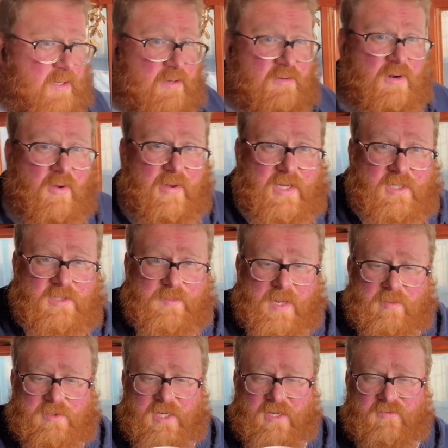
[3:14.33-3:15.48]
growing, to be
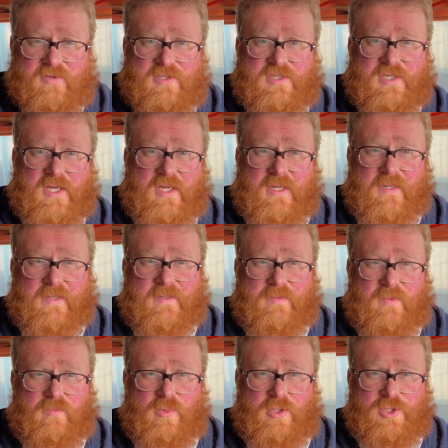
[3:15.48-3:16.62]
able to have as
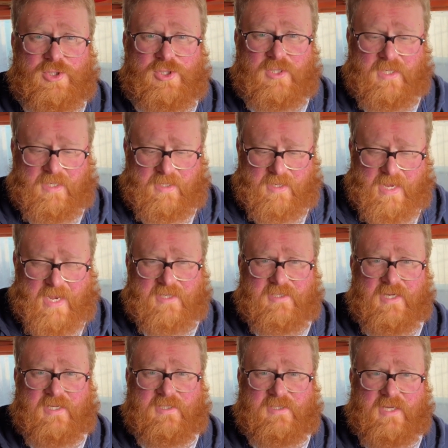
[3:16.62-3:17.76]
much
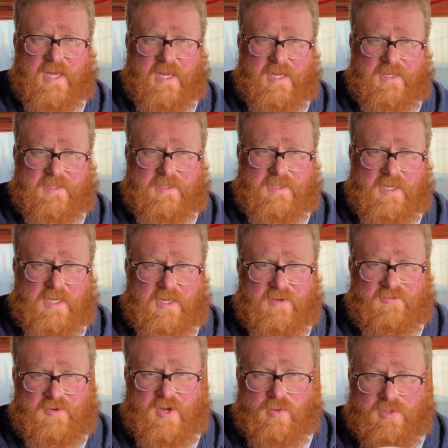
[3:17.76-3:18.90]
access and
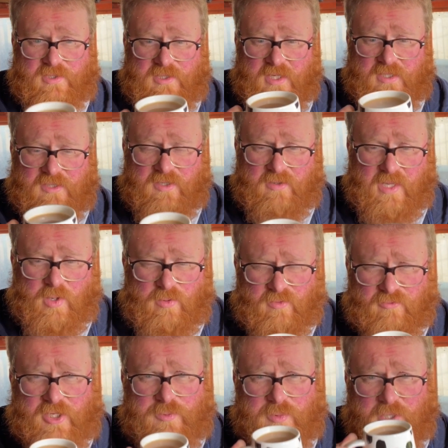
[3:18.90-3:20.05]
frequency to liquid
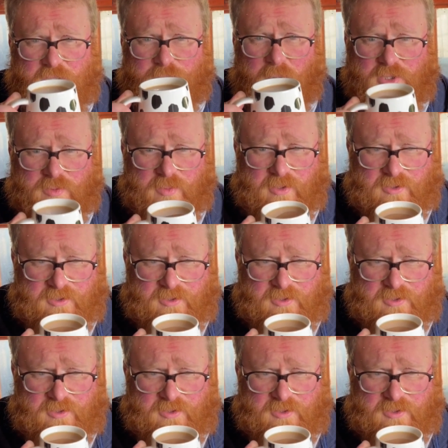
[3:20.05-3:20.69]
refreshment as possible.